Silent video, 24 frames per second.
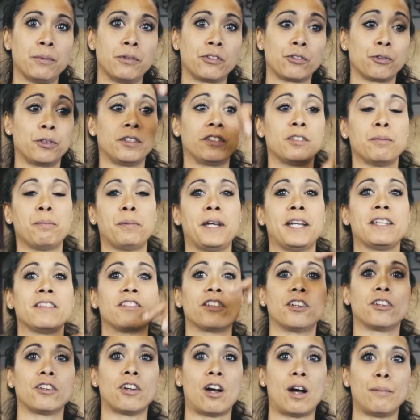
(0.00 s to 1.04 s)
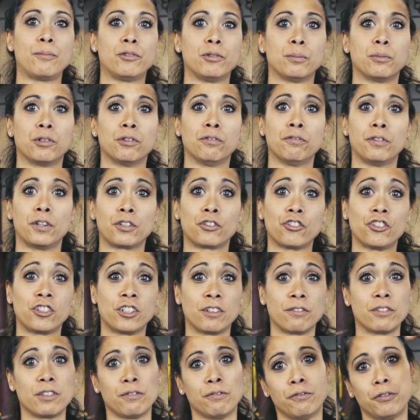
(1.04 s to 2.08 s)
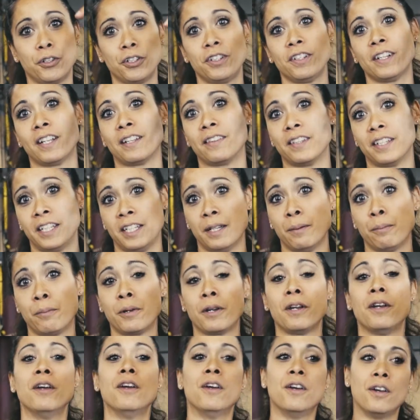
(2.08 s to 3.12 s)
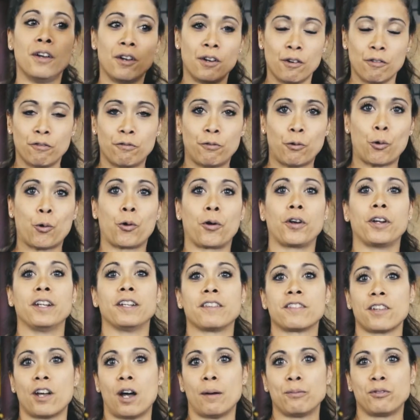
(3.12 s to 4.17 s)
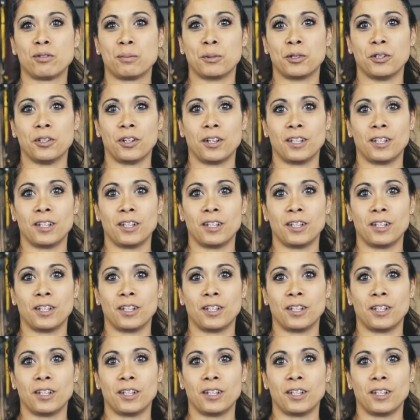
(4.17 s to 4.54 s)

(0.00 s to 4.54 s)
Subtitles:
so it depends on optimal function of the foot and the hip for its optimal